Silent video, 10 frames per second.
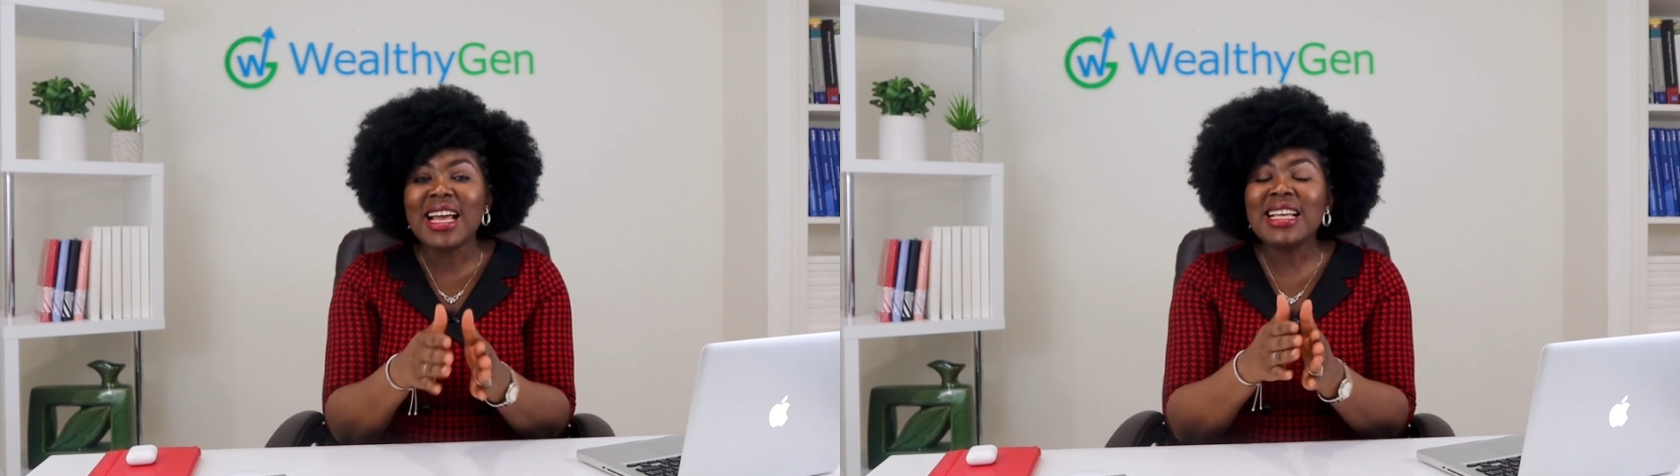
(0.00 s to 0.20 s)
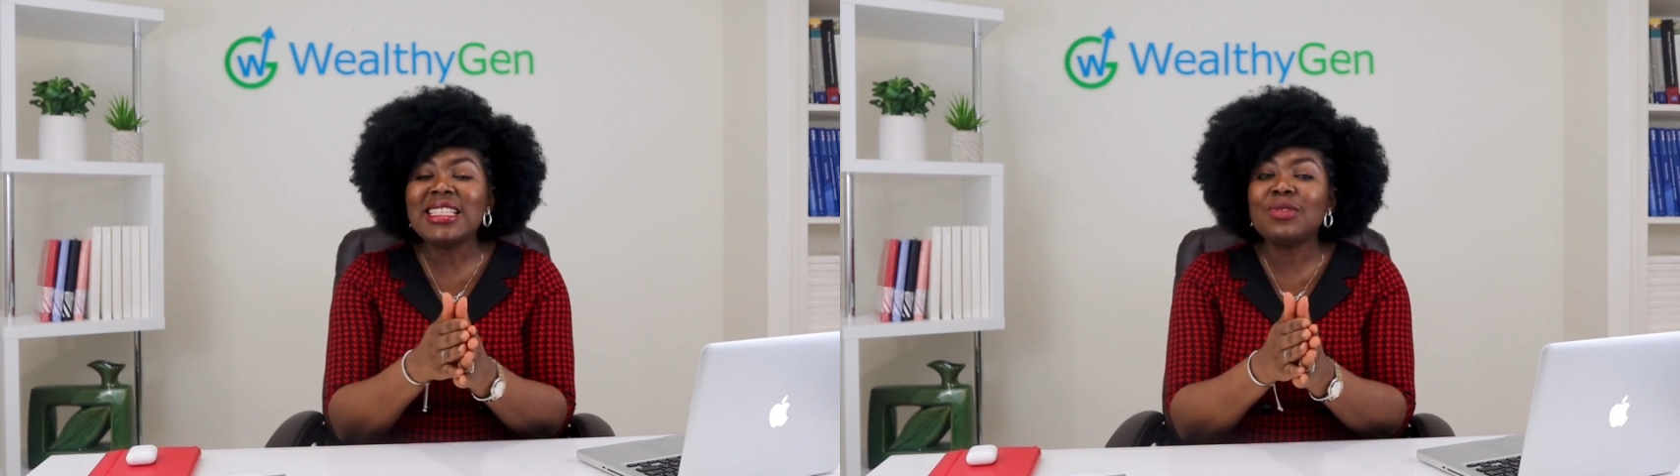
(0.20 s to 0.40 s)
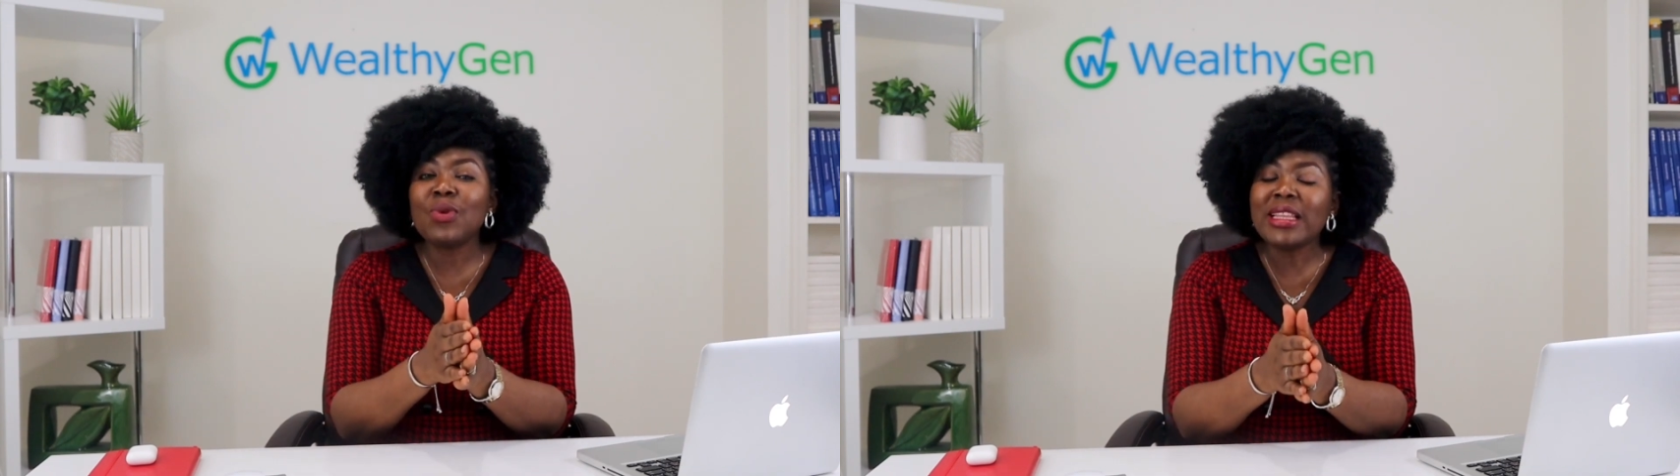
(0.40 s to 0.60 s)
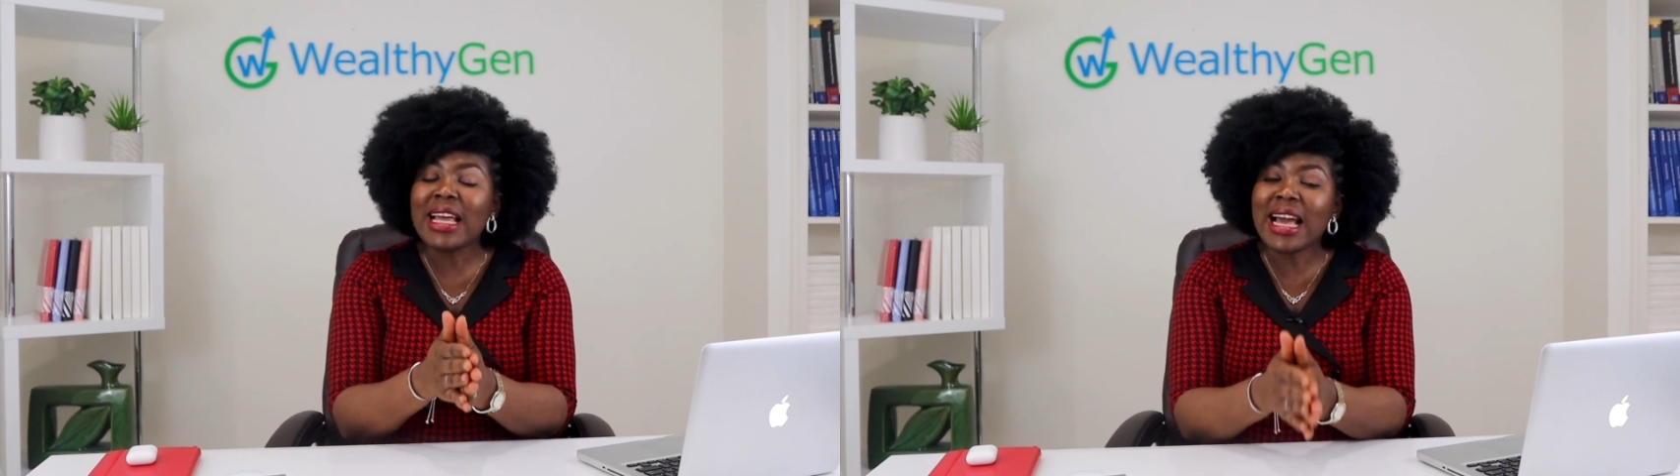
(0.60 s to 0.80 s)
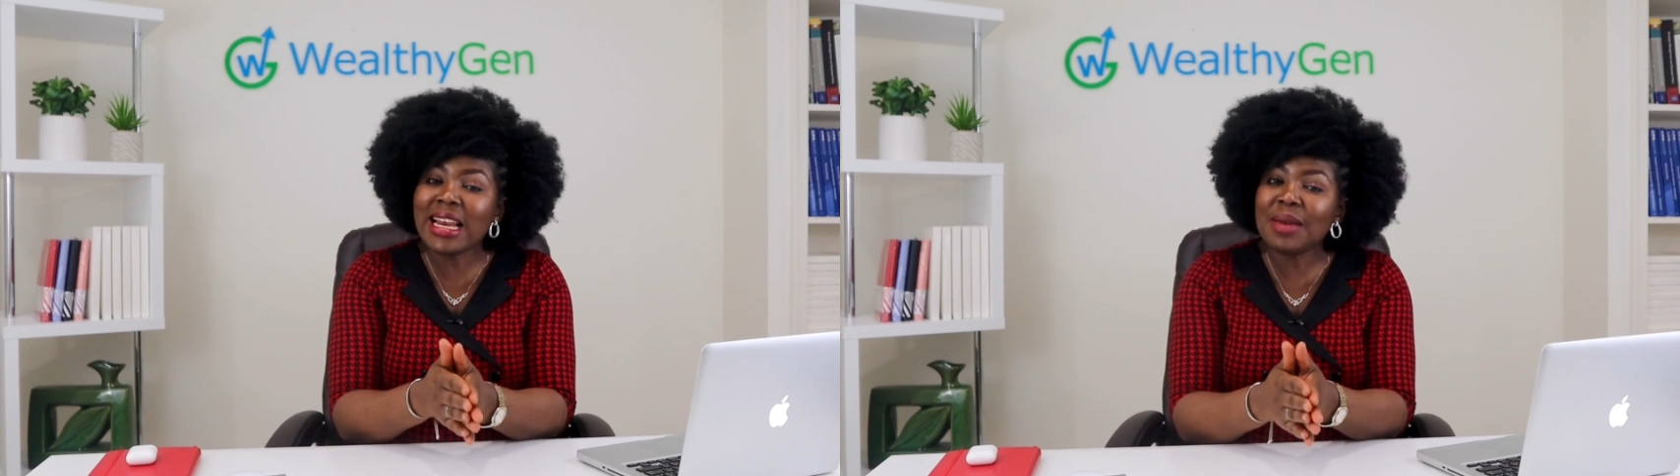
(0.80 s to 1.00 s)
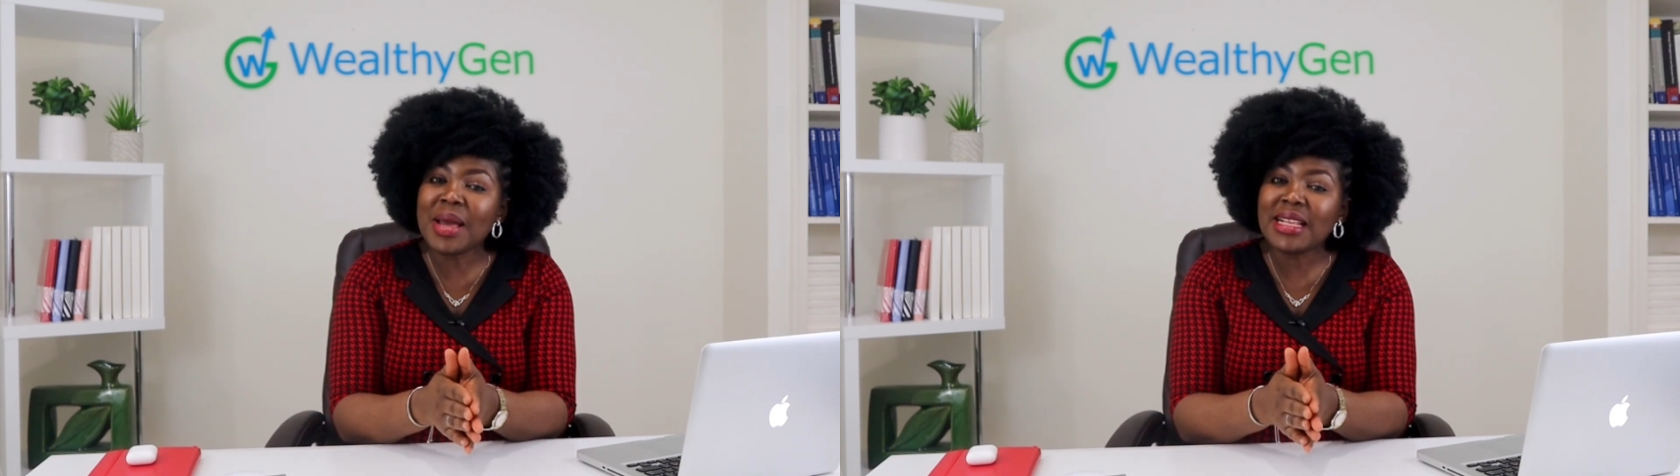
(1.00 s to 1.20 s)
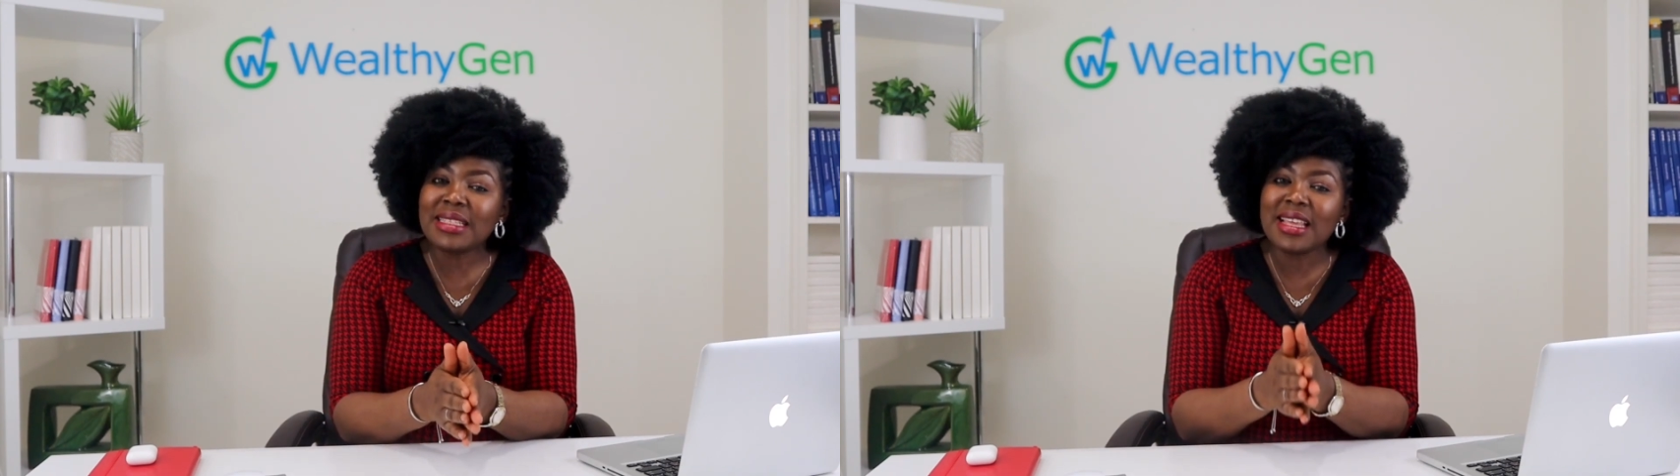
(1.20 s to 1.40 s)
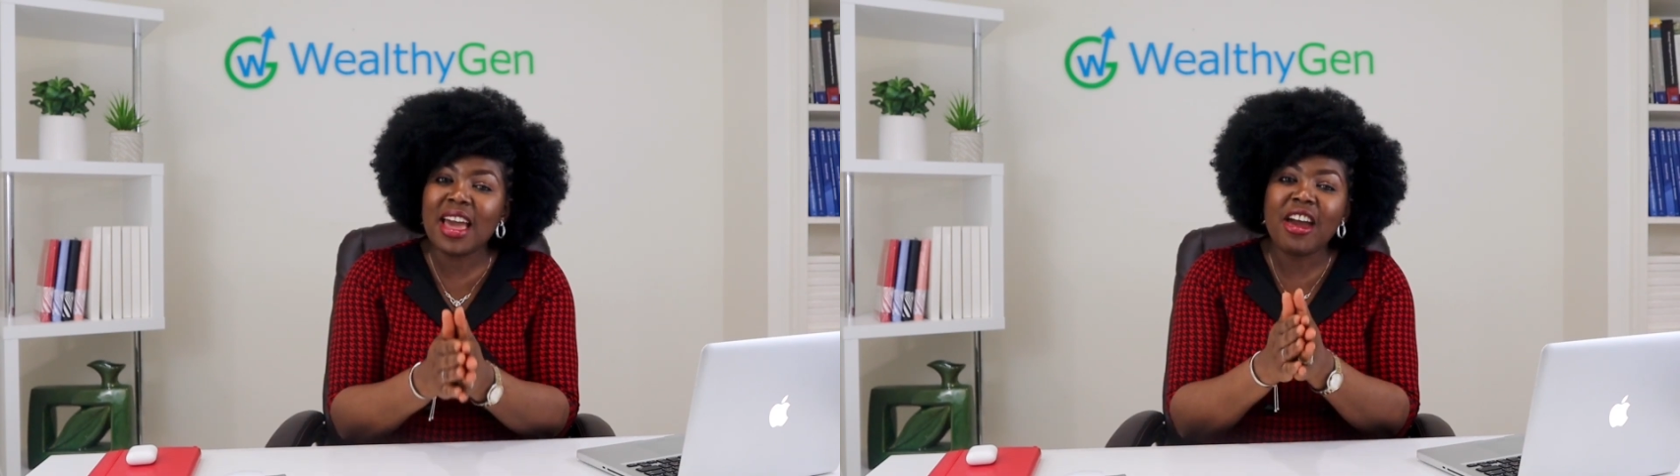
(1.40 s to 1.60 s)
is one
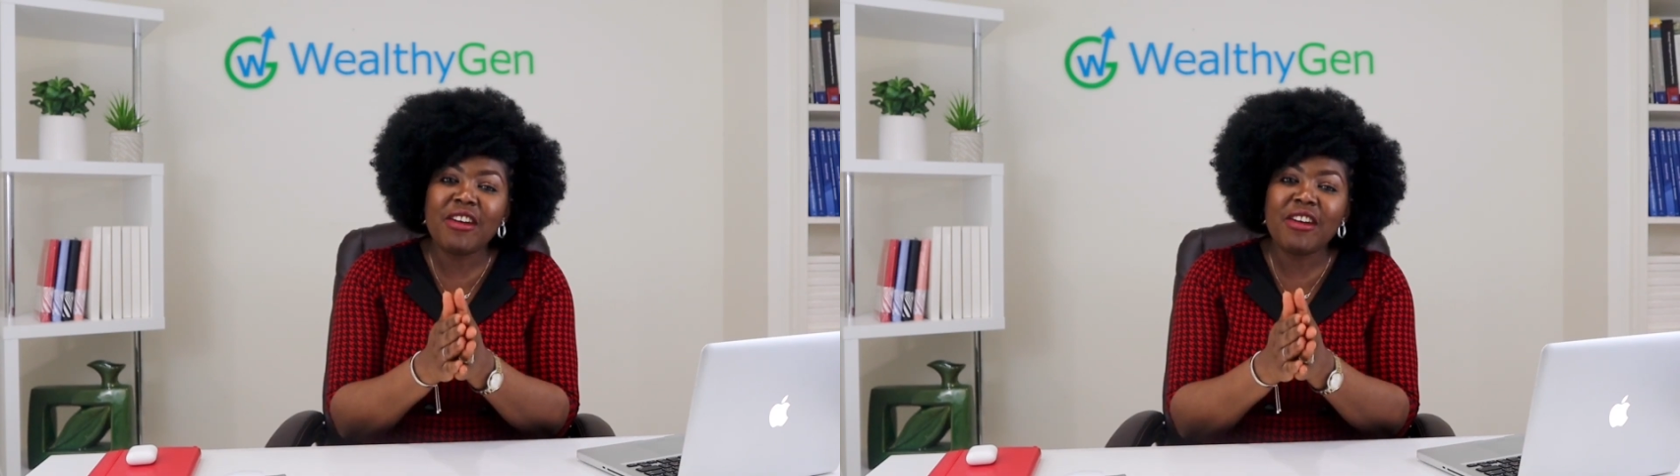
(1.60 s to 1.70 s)
element